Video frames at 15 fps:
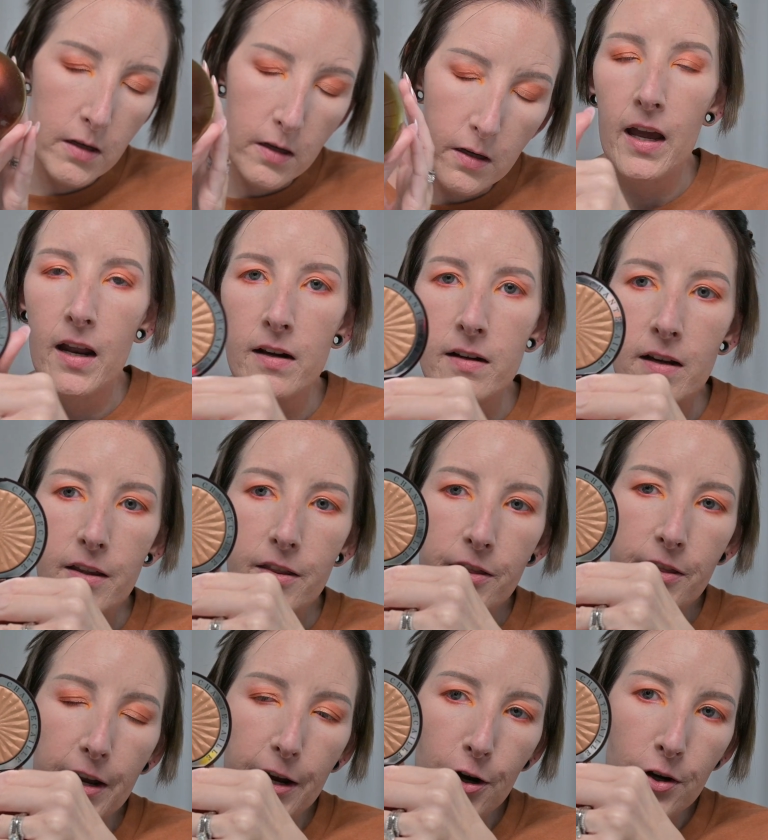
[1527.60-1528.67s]
and
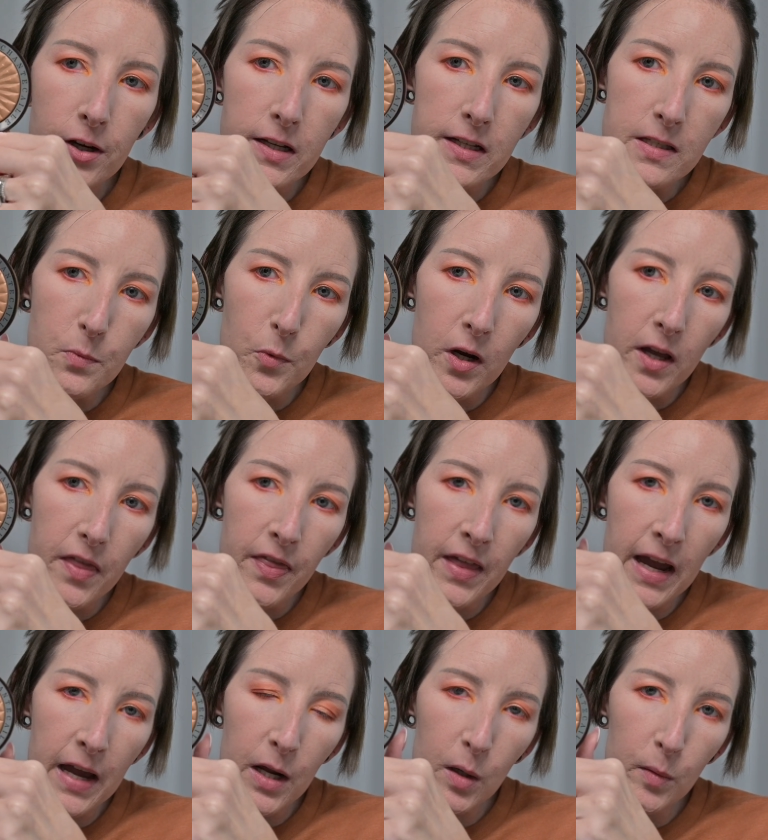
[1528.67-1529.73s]
there is what
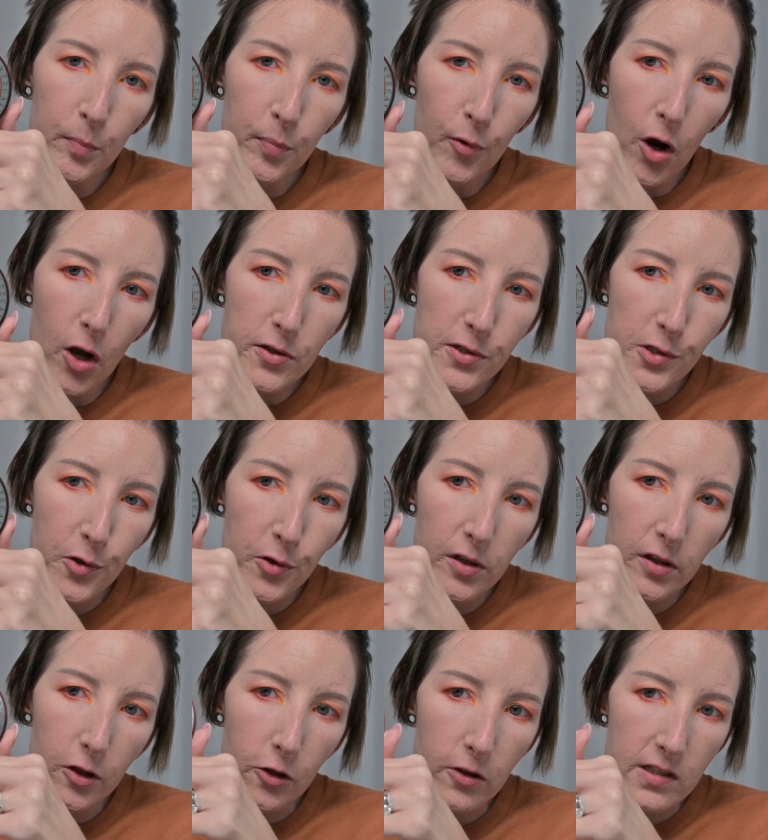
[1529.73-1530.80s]
that bronzer
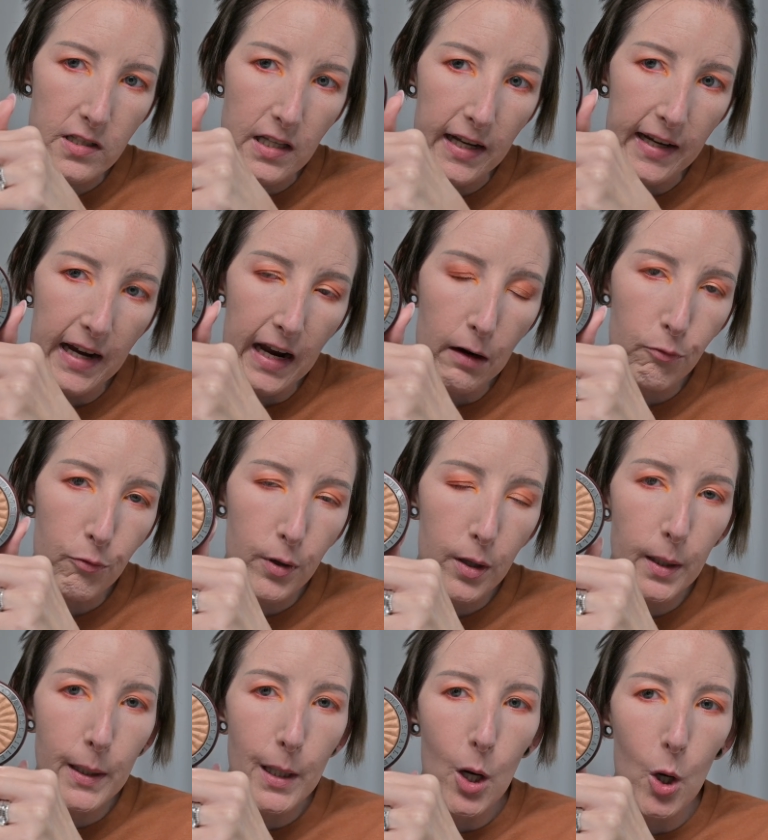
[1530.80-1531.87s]
looks like. I
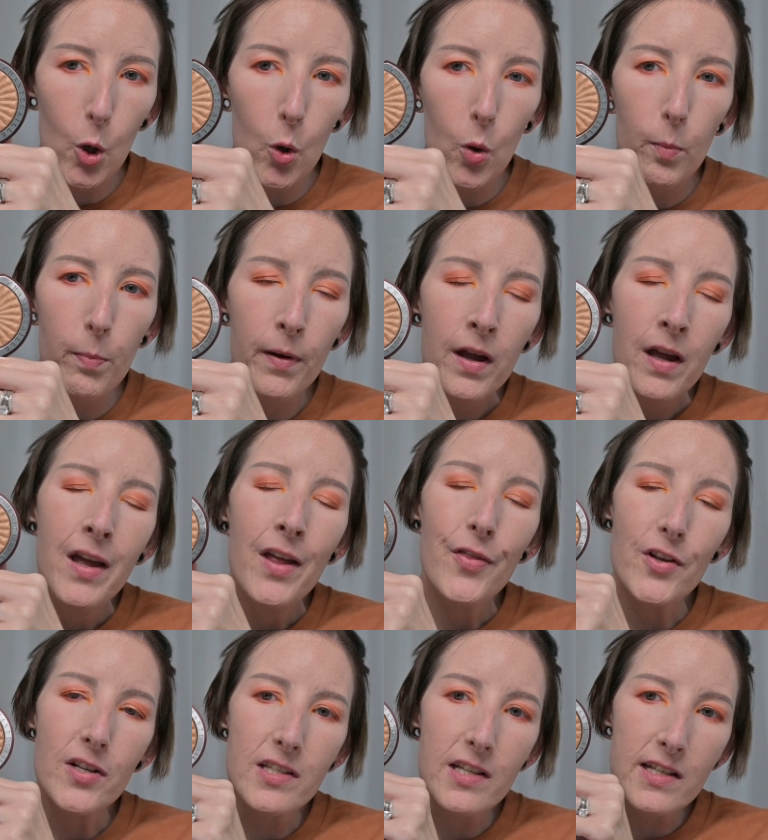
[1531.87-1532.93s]
really hope
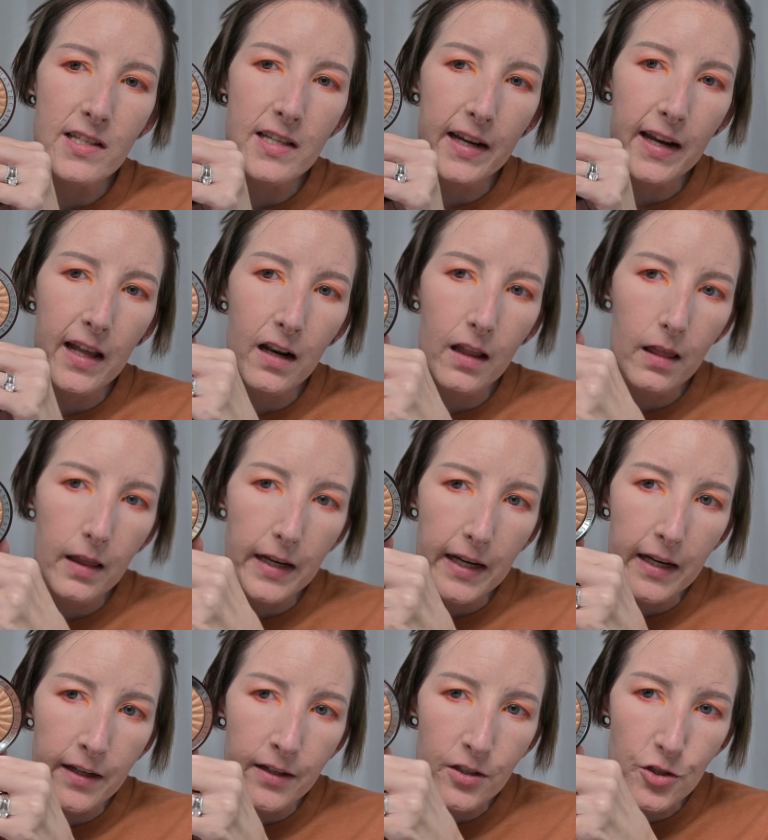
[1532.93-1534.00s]
this isn't gonna
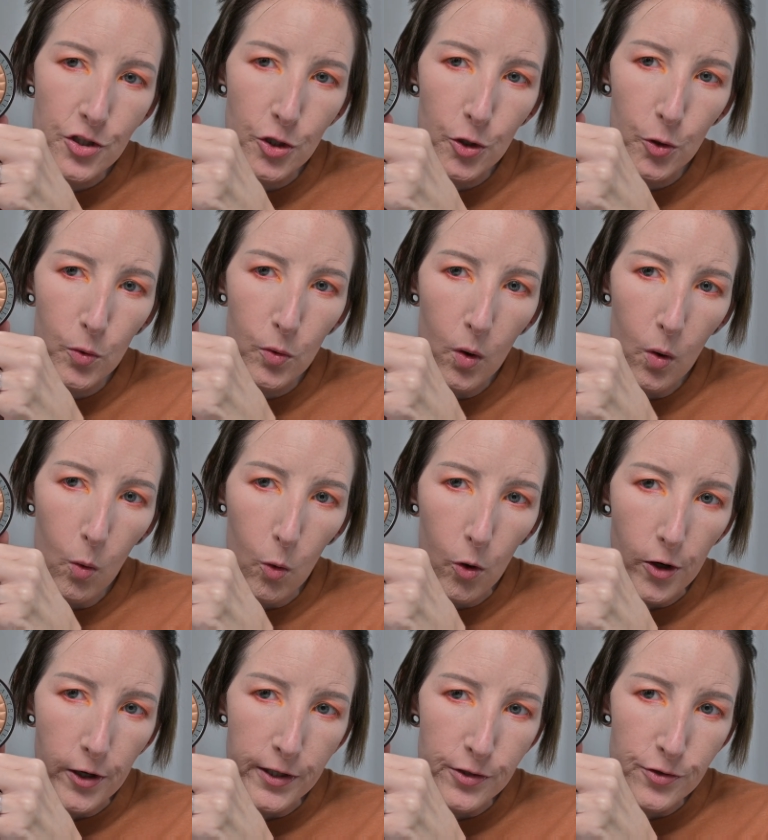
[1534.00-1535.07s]
lean too
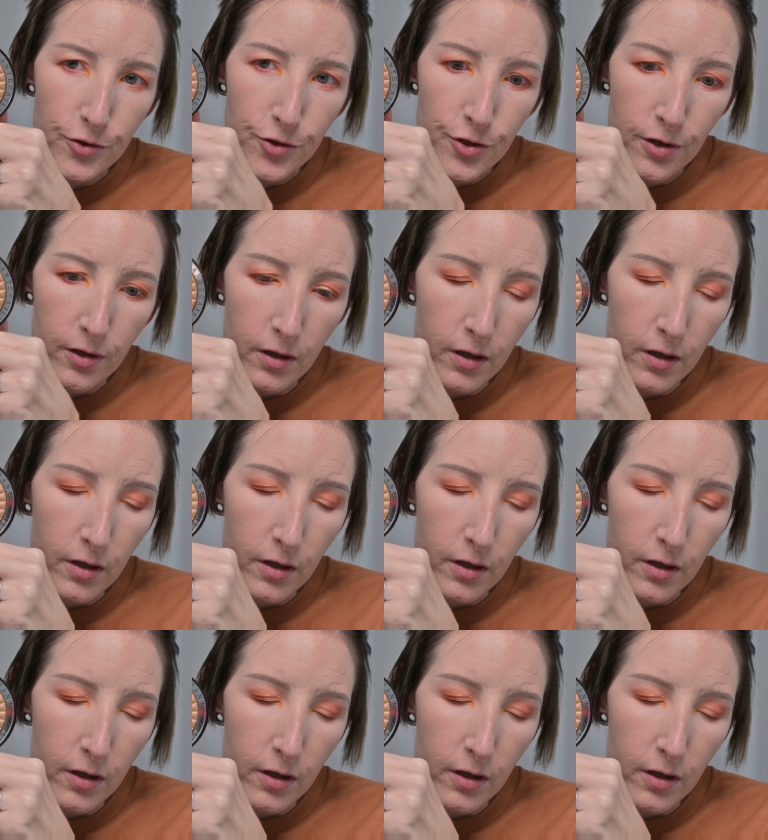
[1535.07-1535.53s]
orange.